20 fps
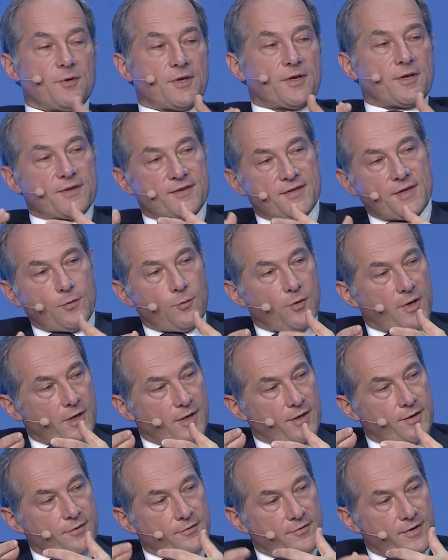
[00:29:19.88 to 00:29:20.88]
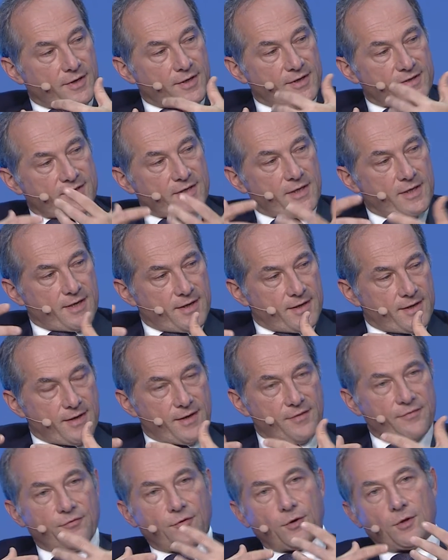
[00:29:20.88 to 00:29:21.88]
can see, we are in a very still
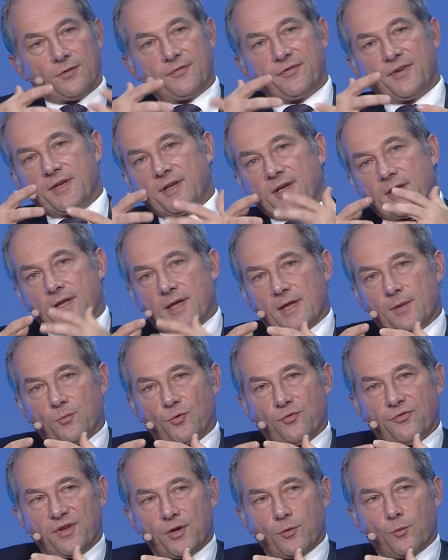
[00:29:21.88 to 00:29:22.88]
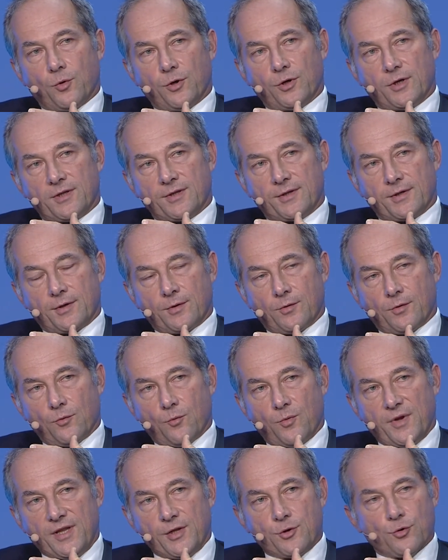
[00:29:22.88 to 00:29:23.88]
evolving and moving world.
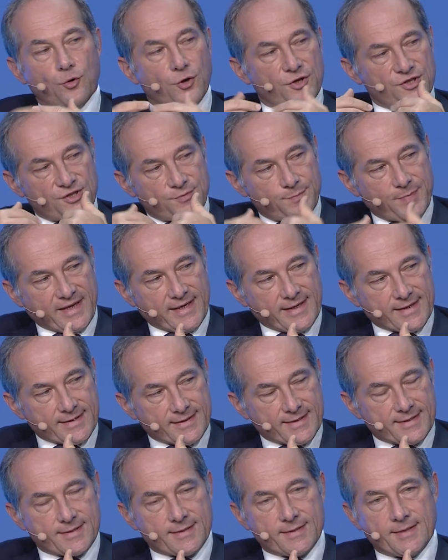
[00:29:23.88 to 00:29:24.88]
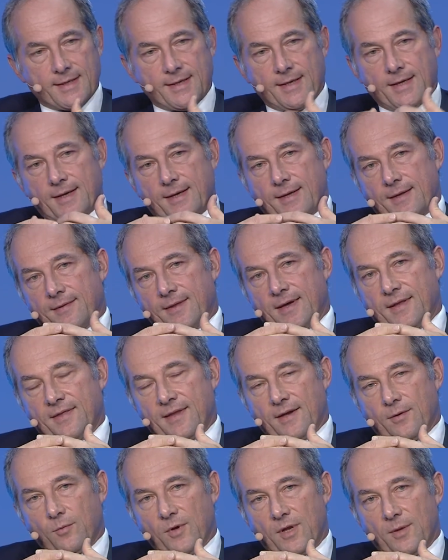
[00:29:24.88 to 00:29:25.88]
We know as banks that
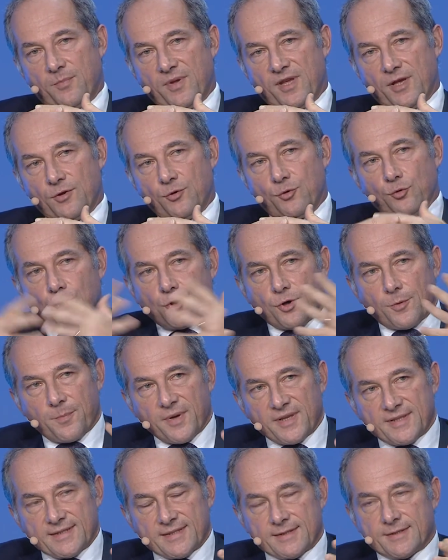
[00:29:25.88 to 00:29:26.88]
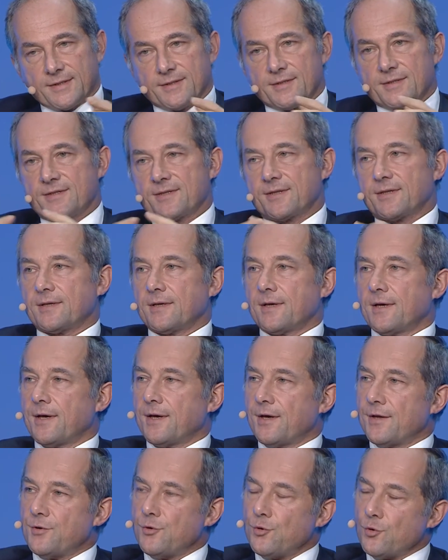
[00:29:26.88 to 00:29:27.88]
there will be new competitors,
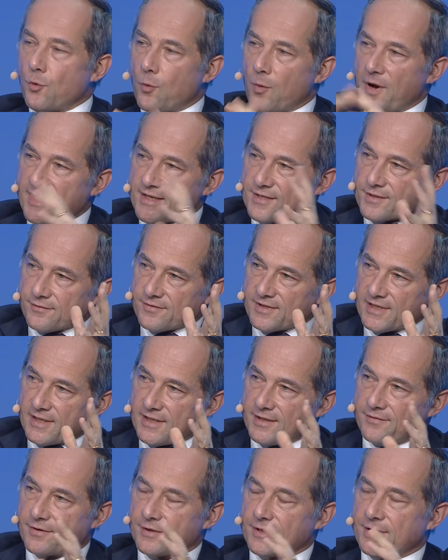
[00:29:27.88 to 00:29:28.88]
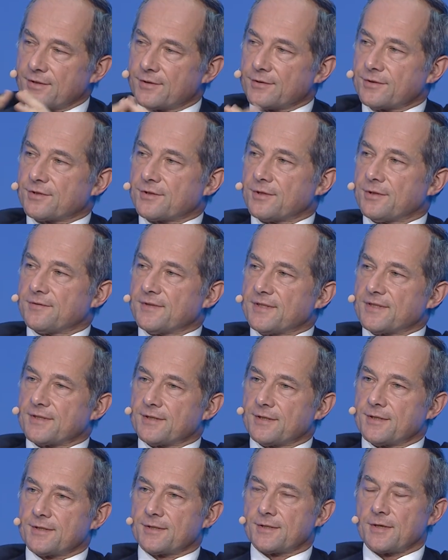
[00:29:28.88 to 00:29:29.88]
new ways of delivering the
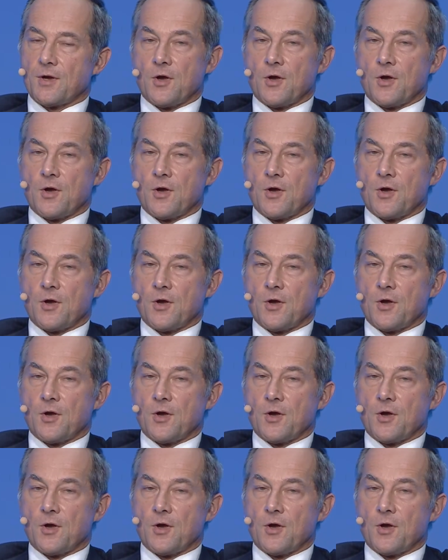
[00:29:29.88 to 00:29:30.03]
services,